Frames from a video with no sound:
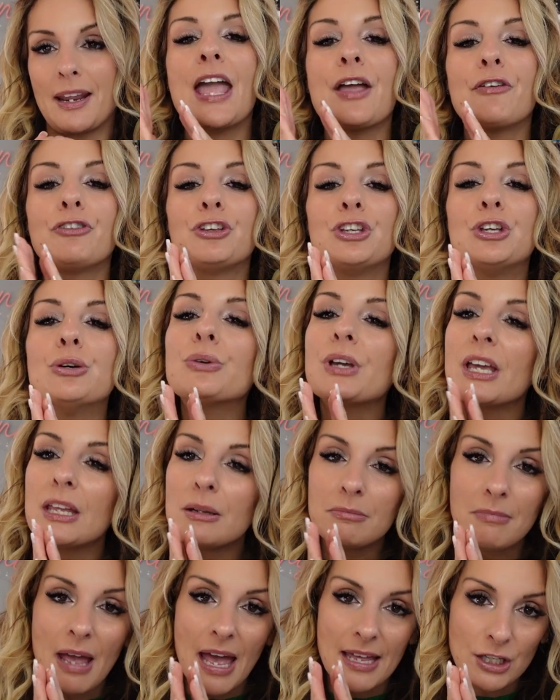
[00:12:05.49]
If you
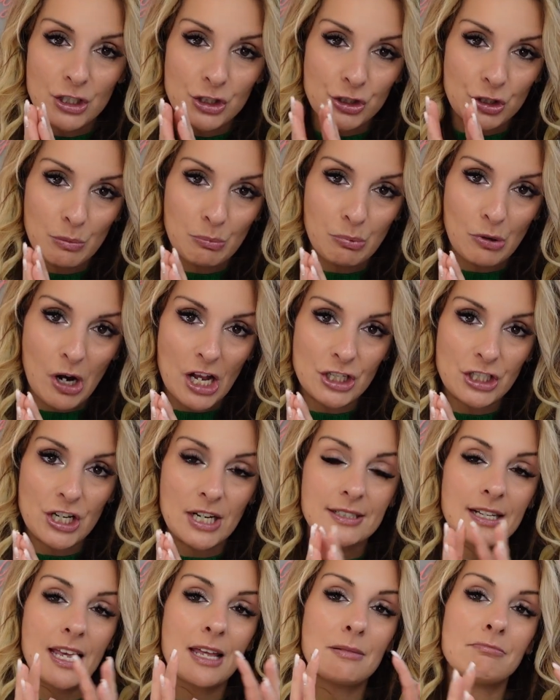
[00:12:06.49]
can manage your
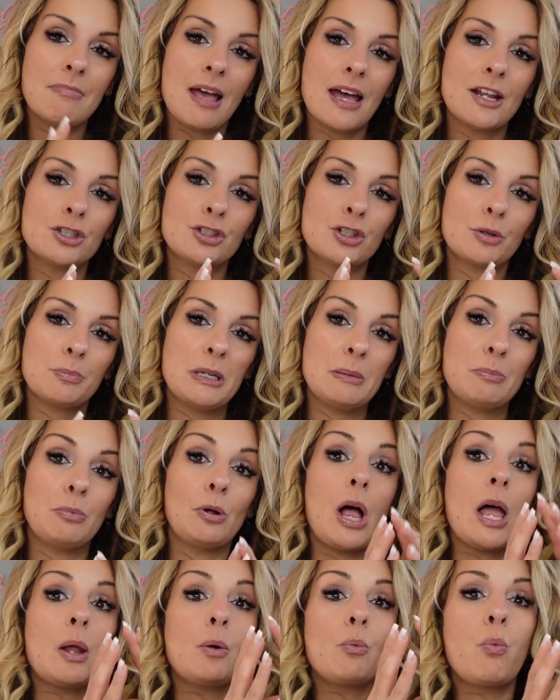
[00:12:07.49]
project and manage your
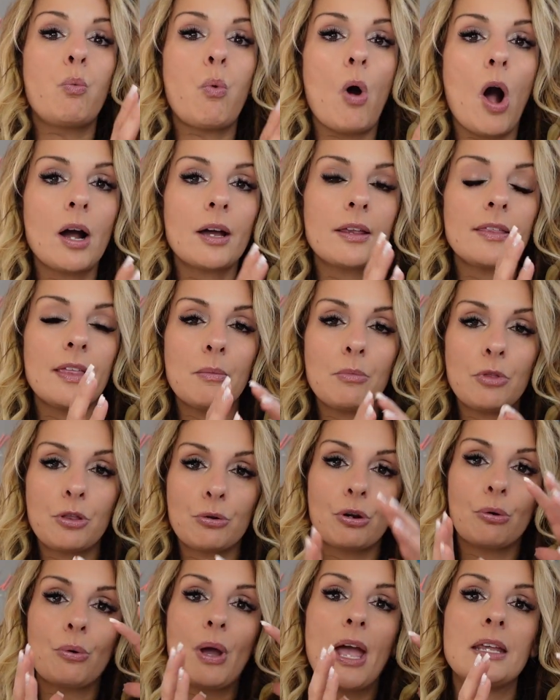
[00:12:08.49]
people and walk them
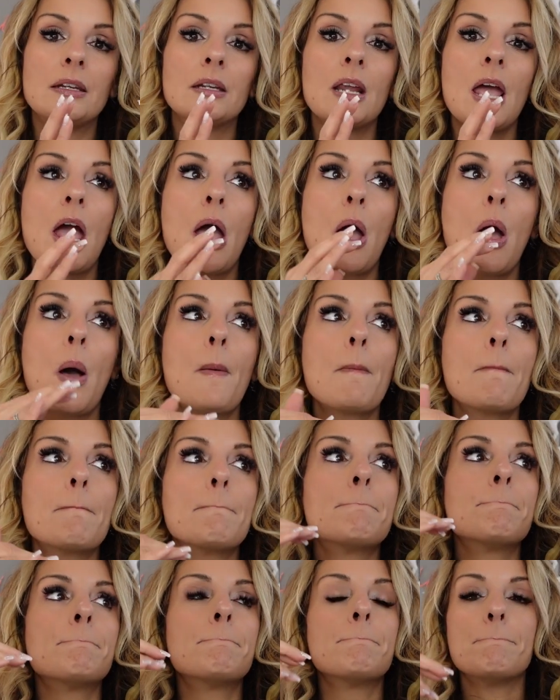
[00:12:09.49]
through and
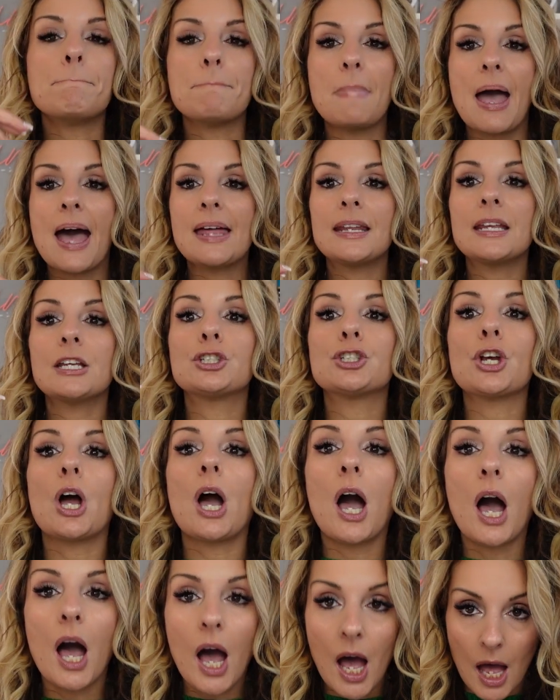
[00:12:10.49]
manage
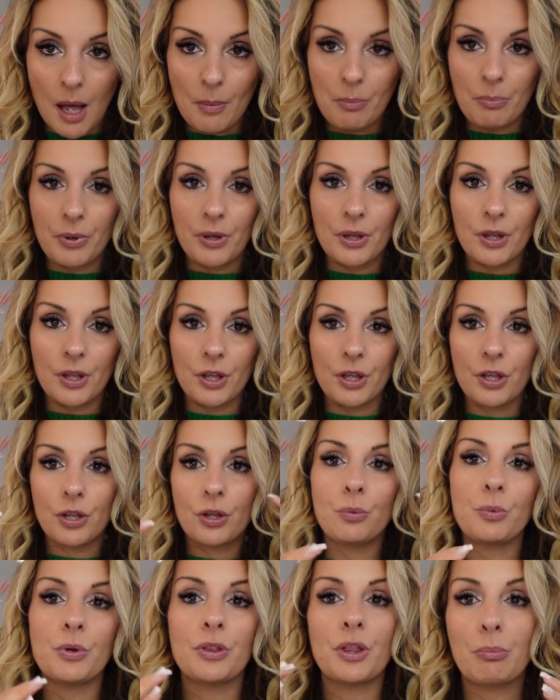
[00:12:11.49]
up
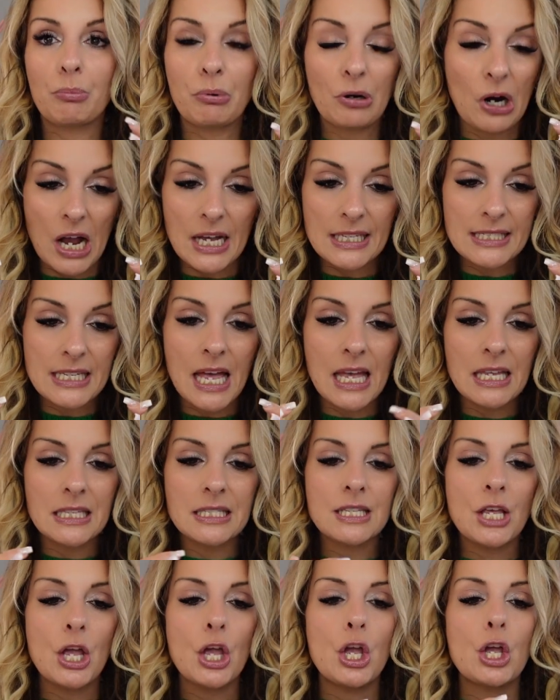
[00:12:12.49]
with a process,